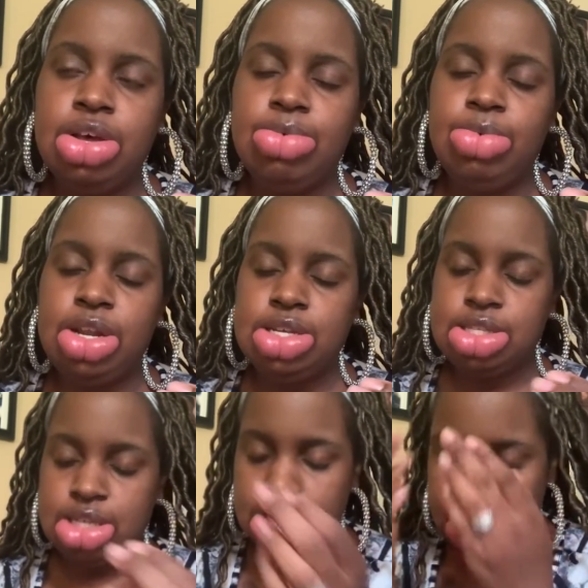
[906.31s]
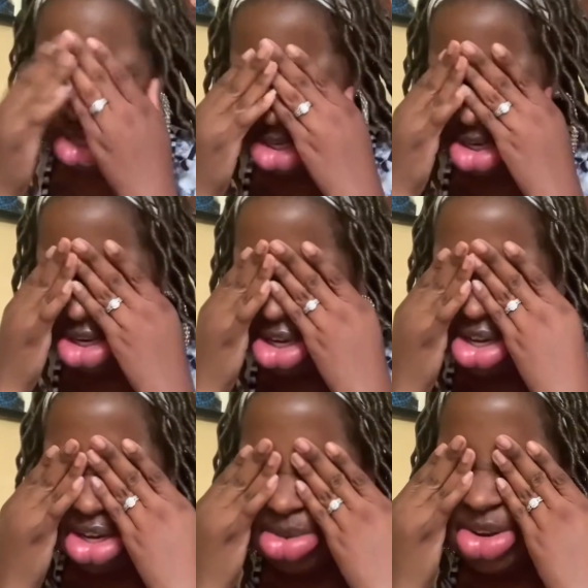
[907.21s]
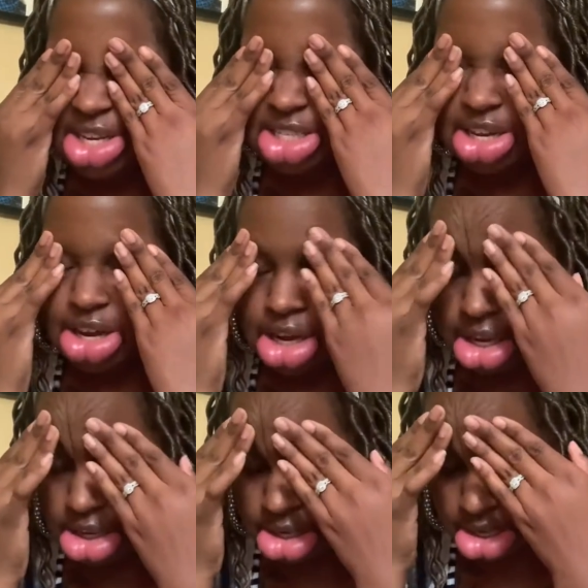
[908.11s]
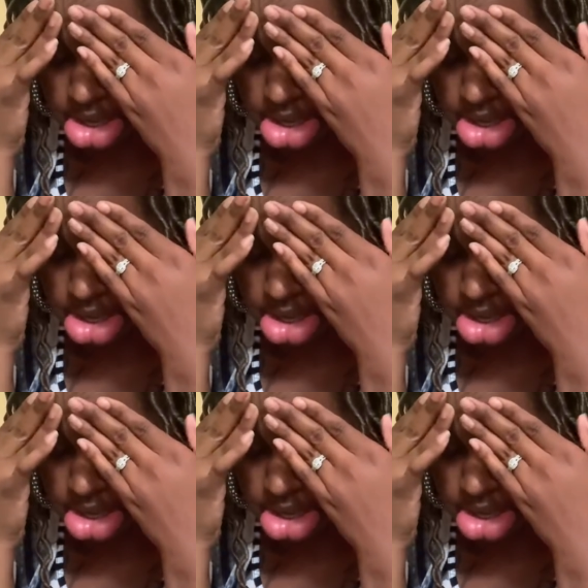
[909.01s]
what is it? Oh, what is it called?